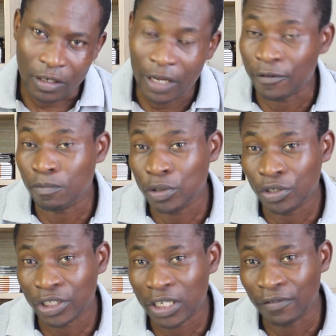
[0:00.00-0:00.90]
if you put
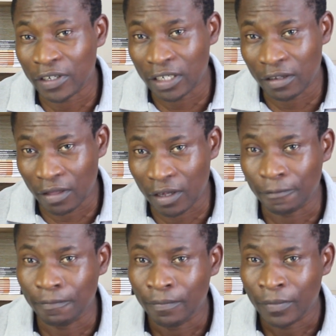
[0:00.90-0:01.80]
yourself at anything
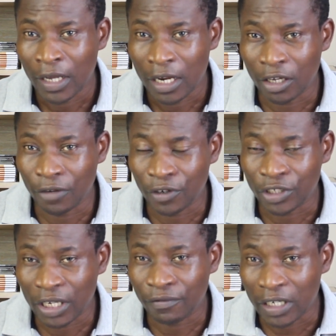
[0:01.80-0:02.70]
and you give
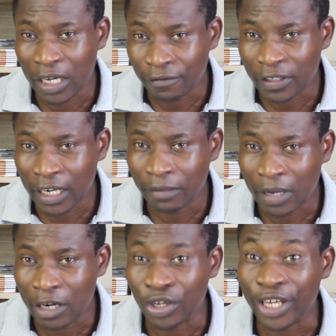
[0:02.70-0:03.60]
yourself enough time
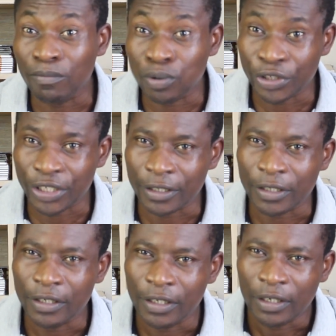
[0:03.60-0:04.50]
and you keep pushing,
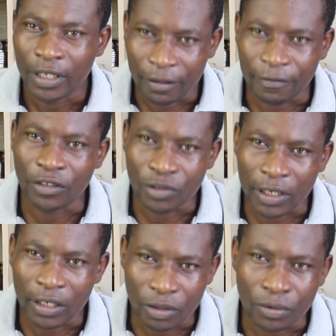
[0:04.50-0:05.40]

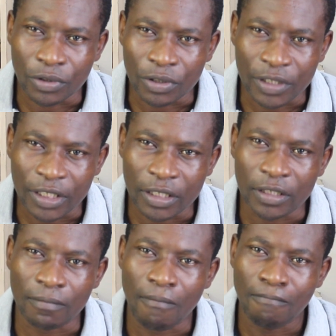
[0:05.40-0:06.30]
eventually you will
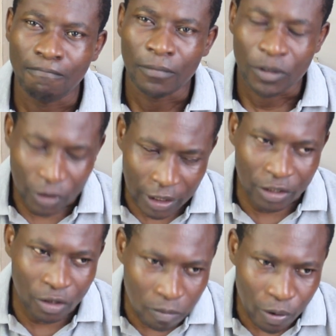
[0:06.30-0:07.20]
succeed. So
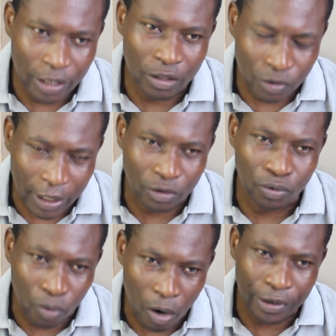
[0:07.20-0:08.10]
there's no point trying to
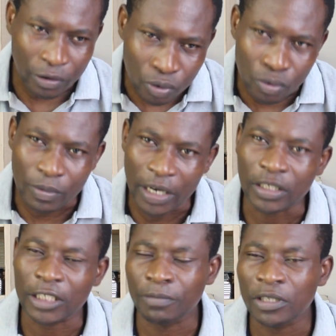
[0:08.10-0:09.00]
worry too
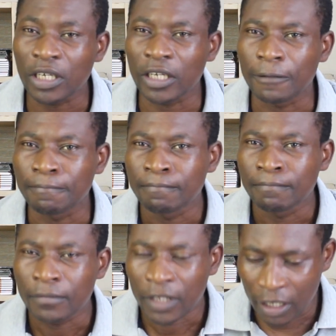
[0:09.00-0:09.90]
much, especially
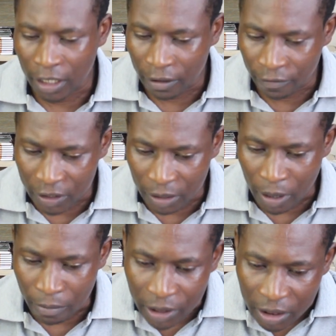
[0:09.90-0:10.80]
if it's
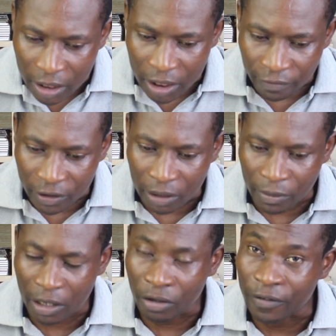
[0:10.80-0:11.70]
about business, if it's
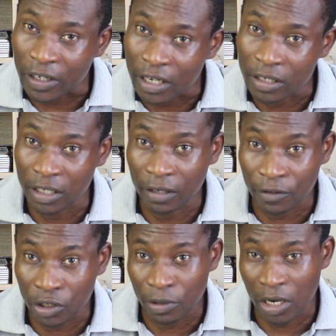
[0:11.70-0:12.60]
about your finances, if
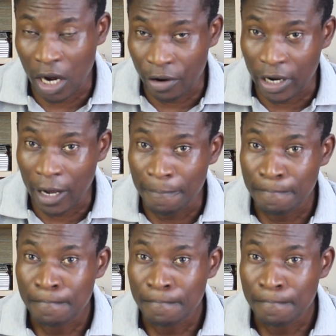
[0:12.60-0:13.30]
it's about career.